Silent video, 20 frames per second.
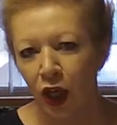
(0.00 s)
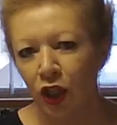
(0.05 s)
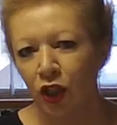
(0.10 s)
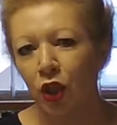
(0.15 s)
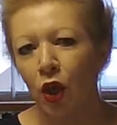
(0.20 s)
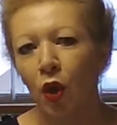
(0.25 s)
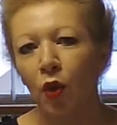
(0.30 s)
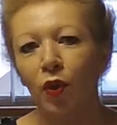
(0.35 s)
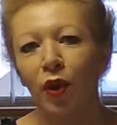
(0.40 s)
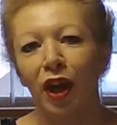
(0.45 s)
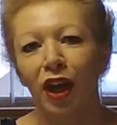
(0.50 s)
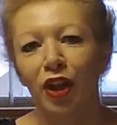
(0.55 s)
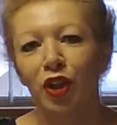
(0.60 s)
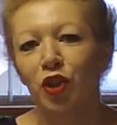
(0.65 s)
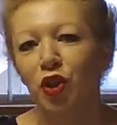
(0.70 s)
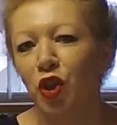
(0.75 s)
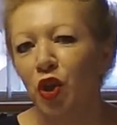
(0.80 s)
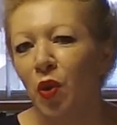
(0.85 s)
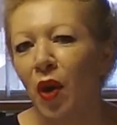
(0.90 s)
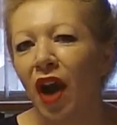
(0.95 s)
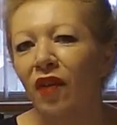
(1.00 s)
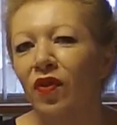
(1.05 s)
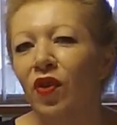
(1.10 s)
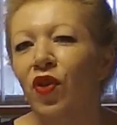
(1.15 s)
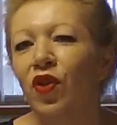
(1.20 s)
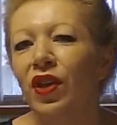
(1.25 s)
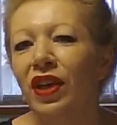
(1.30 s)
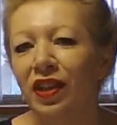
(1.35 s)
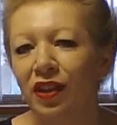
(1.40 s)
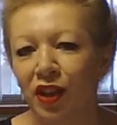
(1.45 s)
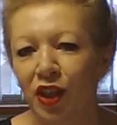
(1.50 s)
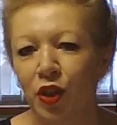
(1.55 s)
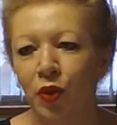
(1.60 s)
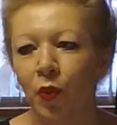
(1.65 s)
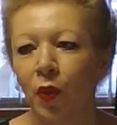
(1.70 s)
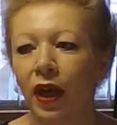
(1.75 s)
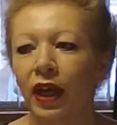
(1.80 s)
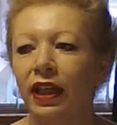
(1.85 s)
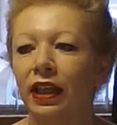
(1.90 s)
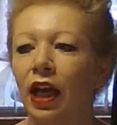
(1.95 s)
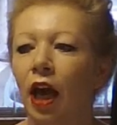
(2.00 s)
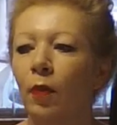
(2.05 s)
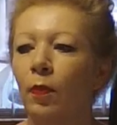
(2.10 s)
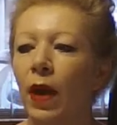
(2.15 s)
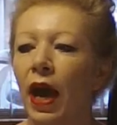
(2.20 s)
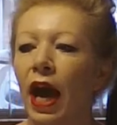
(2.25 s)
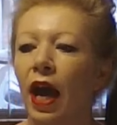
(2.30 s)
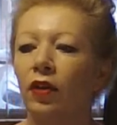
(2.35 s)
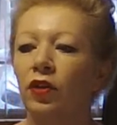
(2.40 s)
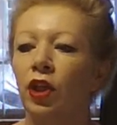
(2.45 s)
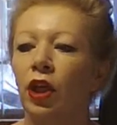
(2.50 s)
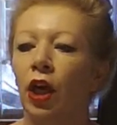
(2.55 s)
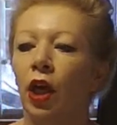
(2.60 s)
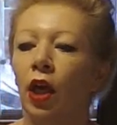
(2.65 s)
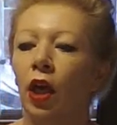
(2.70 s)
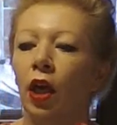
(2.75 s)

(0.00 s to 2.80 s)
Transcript: So do have a think this week about